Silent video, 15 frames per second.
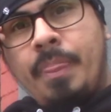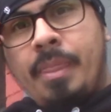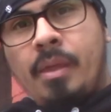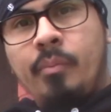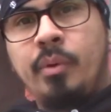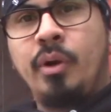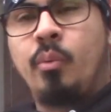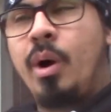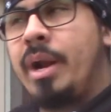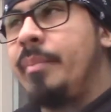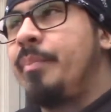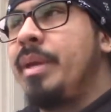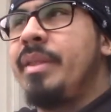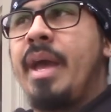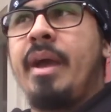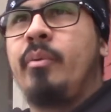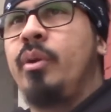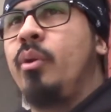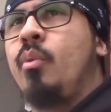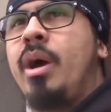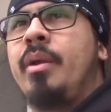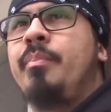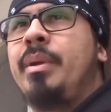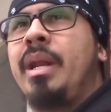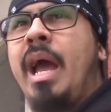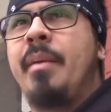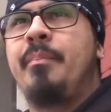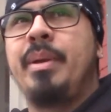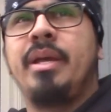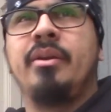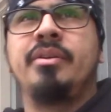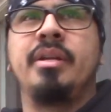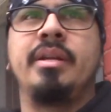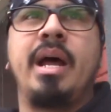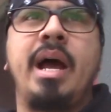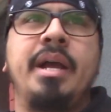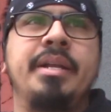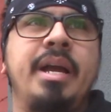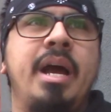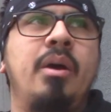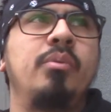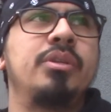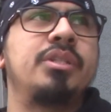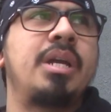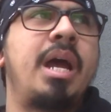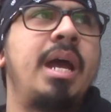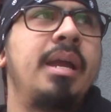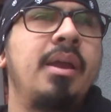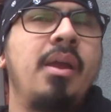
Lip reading: We don't want to be that. We don't want to be like Peter denying Yahushua.